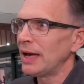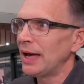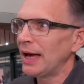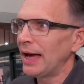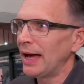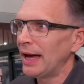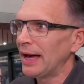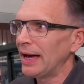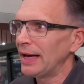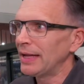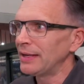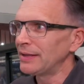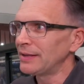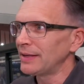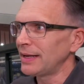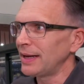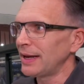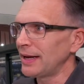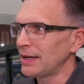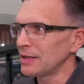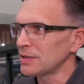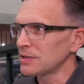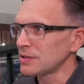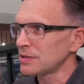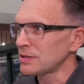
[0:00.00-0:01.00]
and it
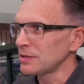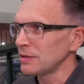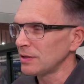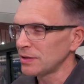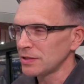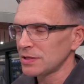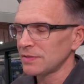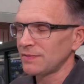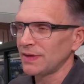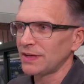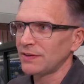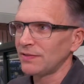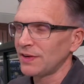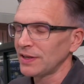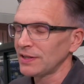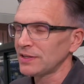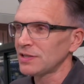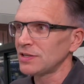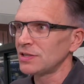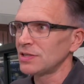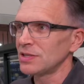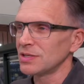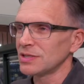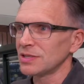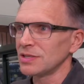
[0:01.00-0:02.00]
has lots of
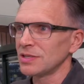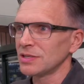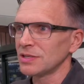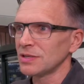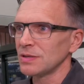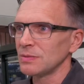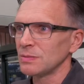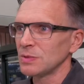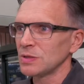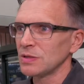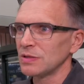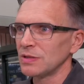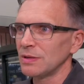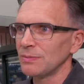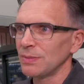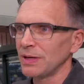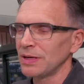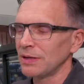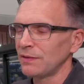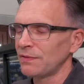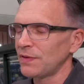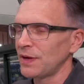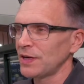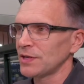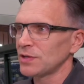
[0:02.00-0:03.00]
advantages in terms of the
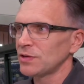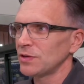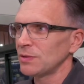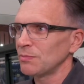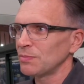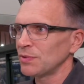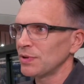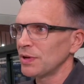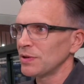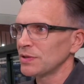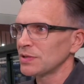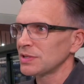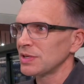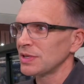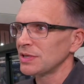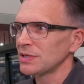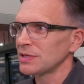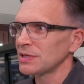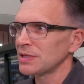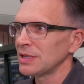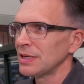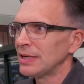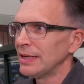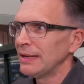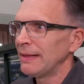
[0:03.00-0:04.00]
manufacturing
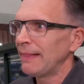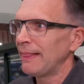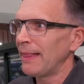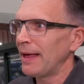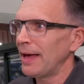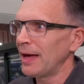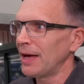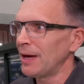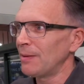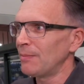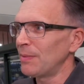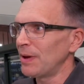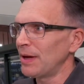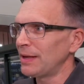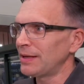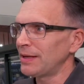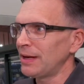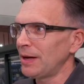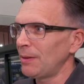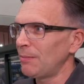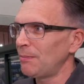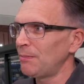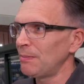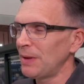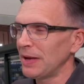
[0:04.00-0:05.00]
process at
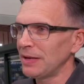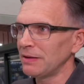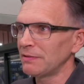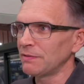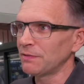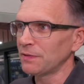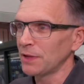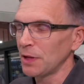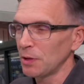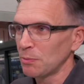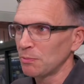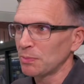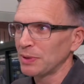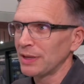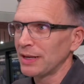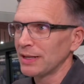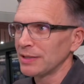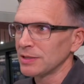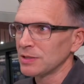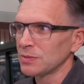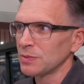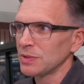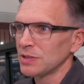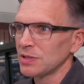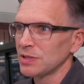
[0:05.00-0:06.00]
our main float
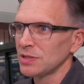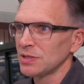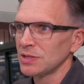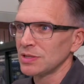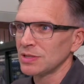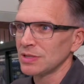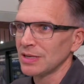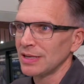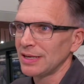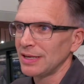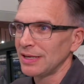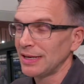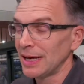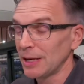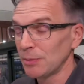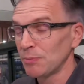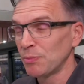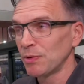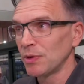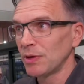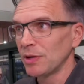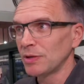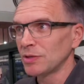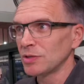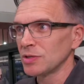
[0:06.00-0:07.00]
plant, which is in
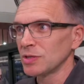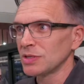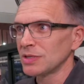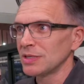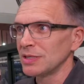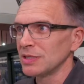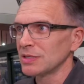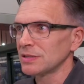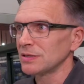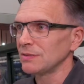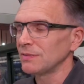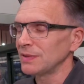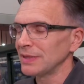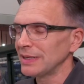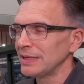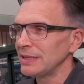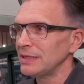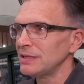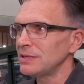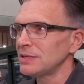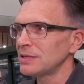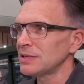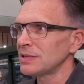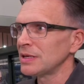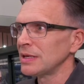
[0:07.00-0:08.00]
Eggborough, just east of
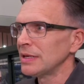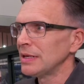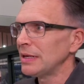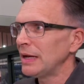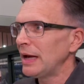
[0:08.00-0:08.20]
Leeds.